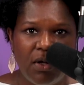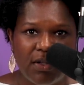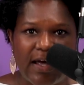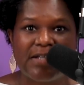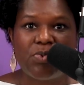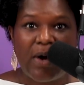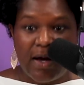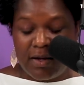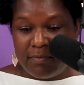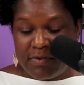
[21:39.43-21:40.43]
That's
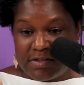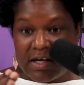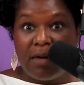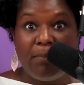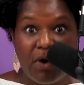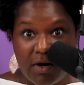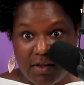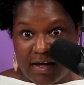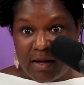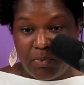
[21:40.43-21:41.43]
why the second part of
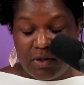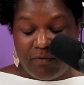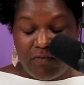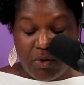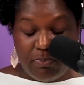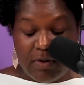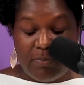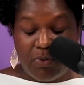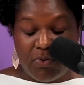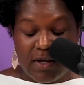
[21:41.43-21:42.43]
that, when the very
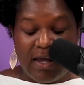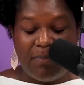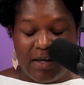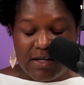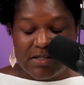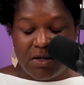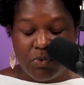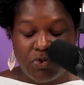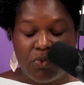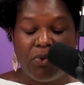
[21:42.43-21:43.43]
people who came against him were
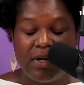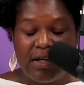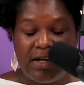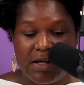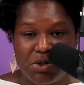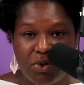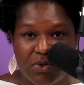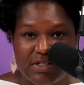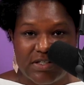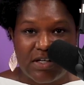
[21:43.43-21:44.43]
thrown in the dens, you
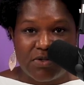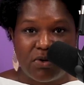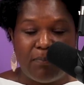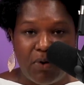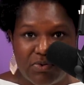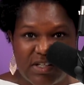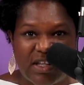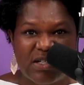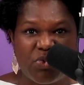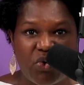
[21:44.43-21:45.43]
notice it says their bones and
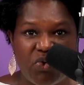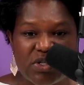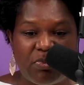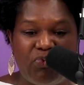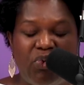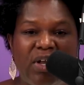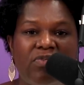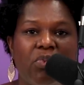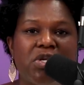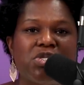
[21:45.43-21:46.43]
things were crushed before it
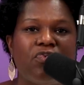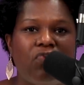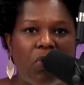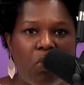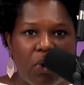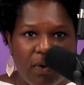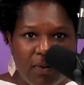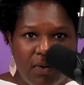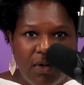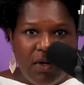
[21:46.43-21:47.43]
even reached the floor.
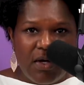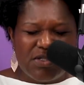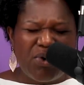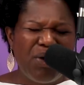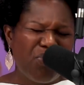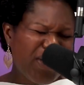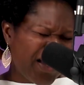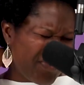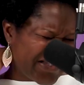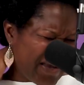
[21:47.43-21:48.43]
So it
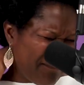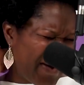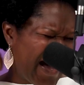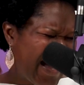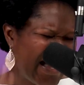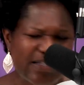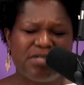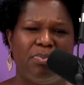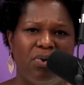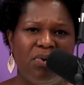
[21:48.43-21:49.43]
really was
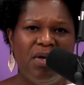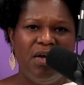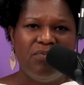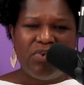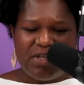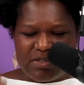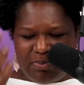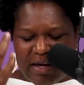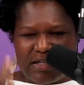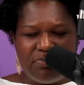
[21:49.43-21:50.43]
impossible for this
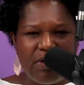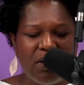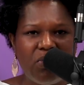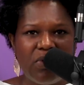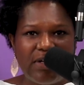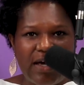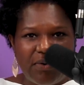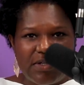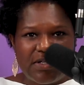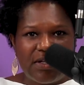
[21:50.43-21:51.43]
man to be lowered
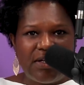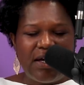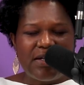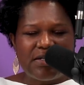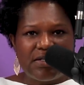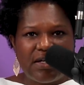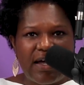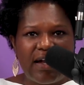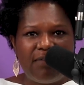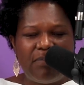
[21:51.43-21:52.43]
down into the dens and to
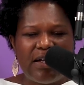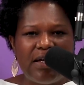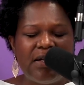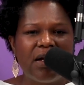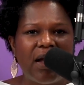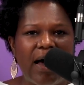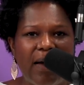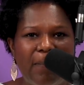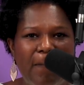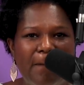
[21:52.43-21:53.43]
not have been eaten alive.